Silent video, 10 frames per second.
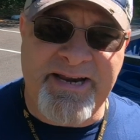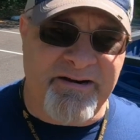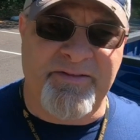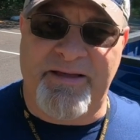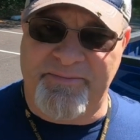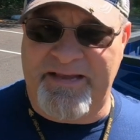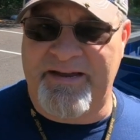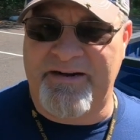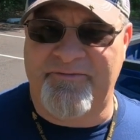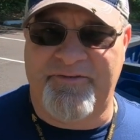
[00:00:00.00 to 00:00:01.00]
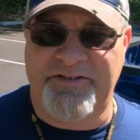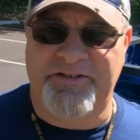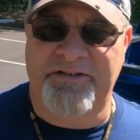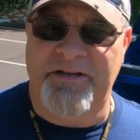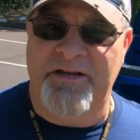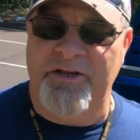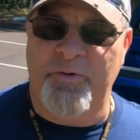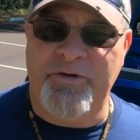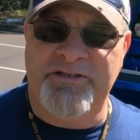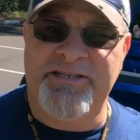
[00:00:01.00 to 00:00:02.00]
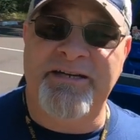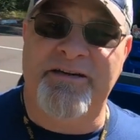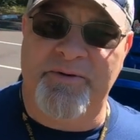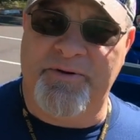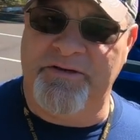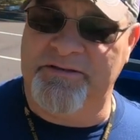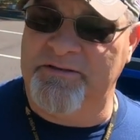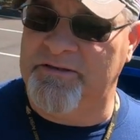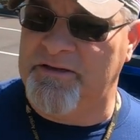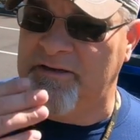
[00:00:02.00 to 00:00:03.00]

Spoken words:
them down there fishing. You wouldn't see another person.